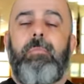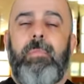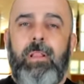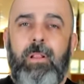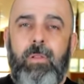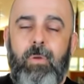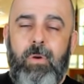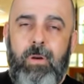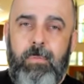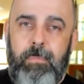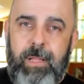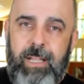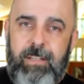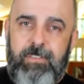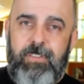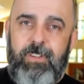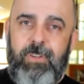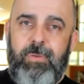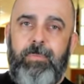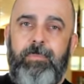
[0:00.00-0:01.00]
May the Lord
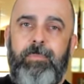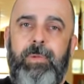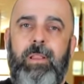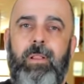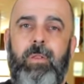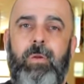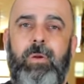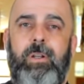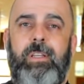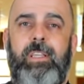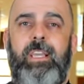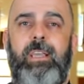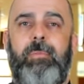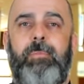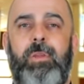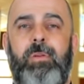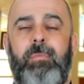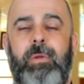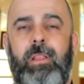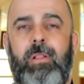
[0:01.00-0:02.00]
bless you. May the Lord
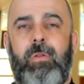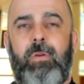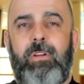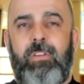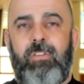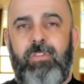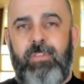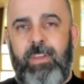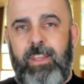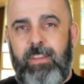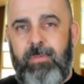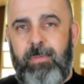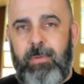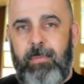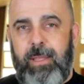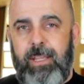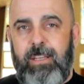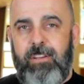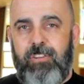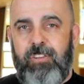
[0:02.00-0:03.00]
keep you. May the Lord's face be
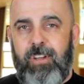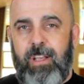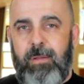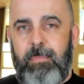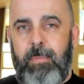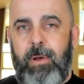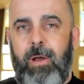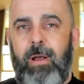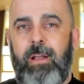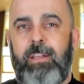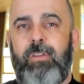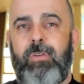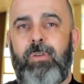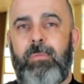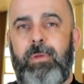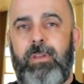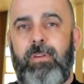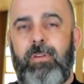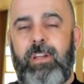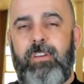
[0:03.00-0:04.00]
made to shine upon you and
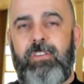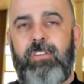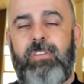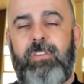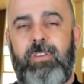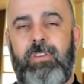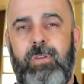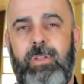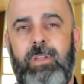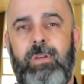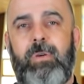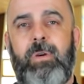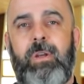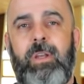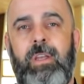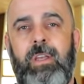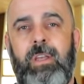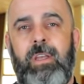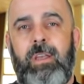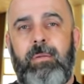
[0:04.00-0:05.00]
be gracious to you.
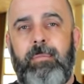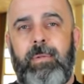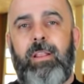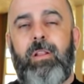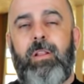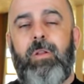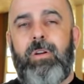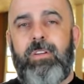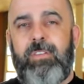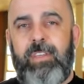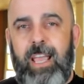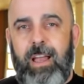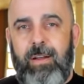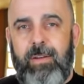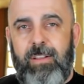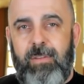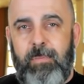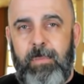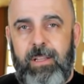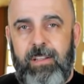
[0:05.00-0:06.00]
May the Lord's
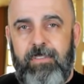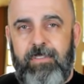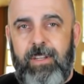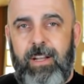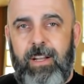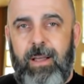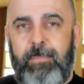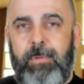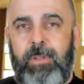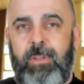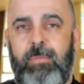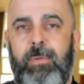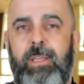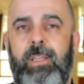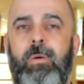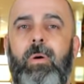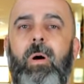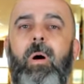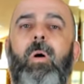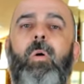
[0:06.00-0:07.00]
countenance be lifted up to you. May
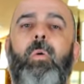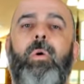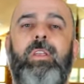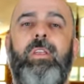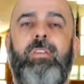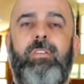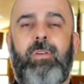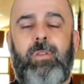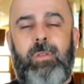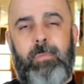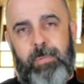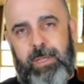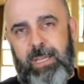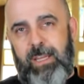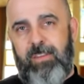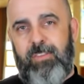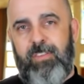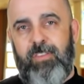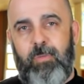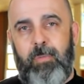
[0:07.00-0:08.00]
you always know the
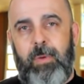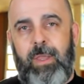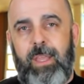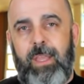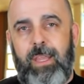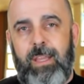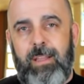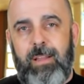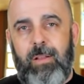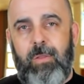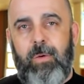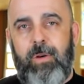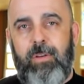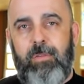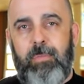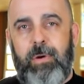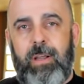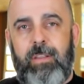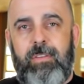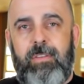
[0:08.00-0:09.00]
peace of being in the Lord's
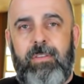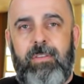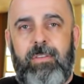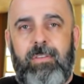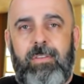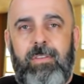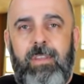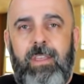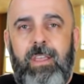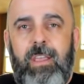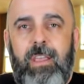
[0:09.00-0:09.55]
presence.